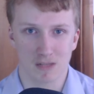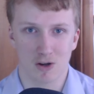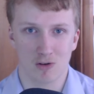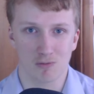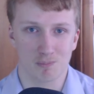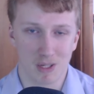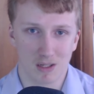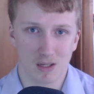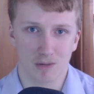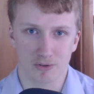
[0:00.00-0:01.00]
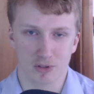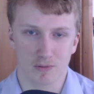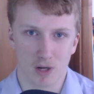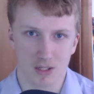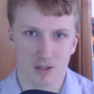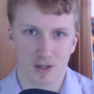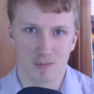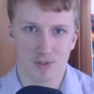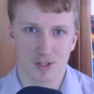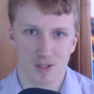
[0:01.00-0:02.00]
are kind of big goals at the right
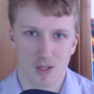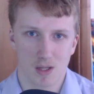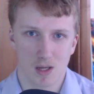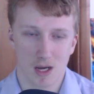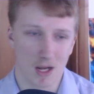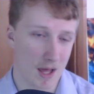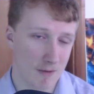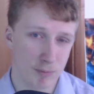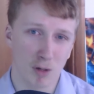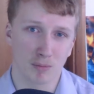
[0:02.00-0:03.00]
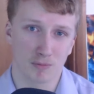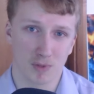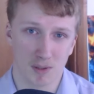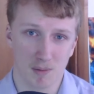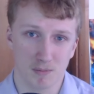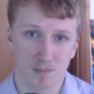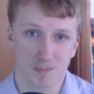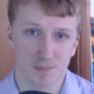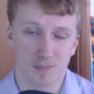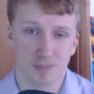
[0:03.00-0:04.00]
times, and they have blown um,
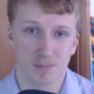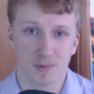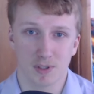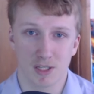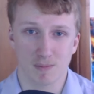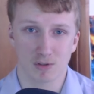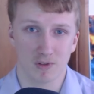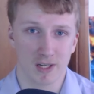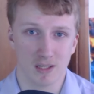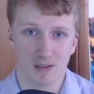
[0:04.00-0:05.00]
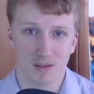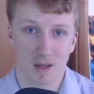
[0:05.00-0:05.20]
teams away.